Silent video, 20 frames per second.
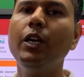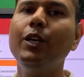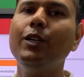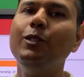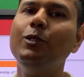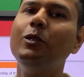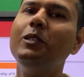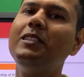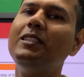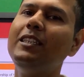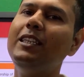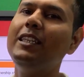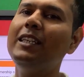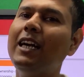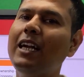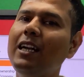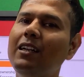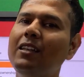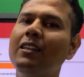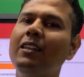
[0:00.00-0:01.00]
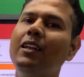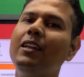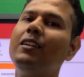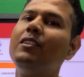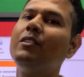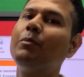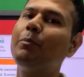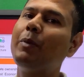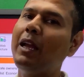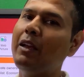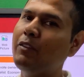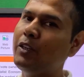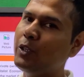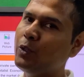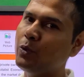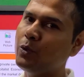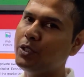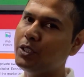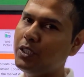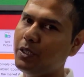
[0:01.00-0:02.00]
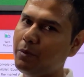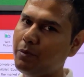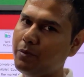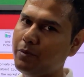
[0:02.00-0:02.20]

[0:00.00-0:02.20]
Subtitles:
you'll see that there is private ownership.